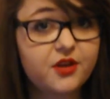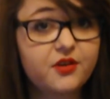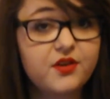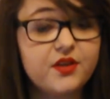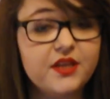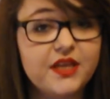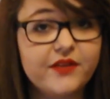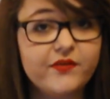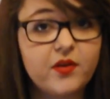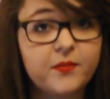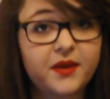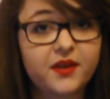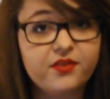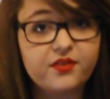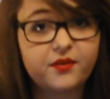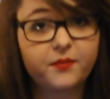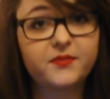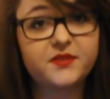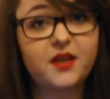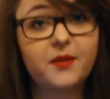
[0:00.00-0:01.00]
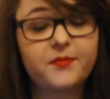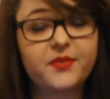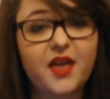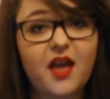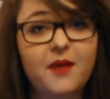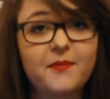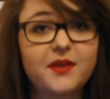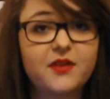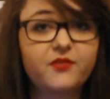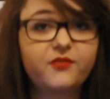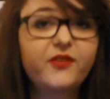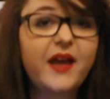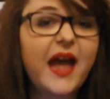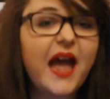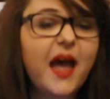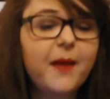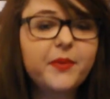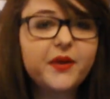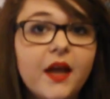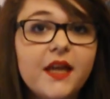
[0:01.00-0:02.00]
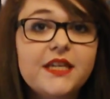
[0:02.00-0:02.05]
you can give it a big thumbs up, that'd be fab!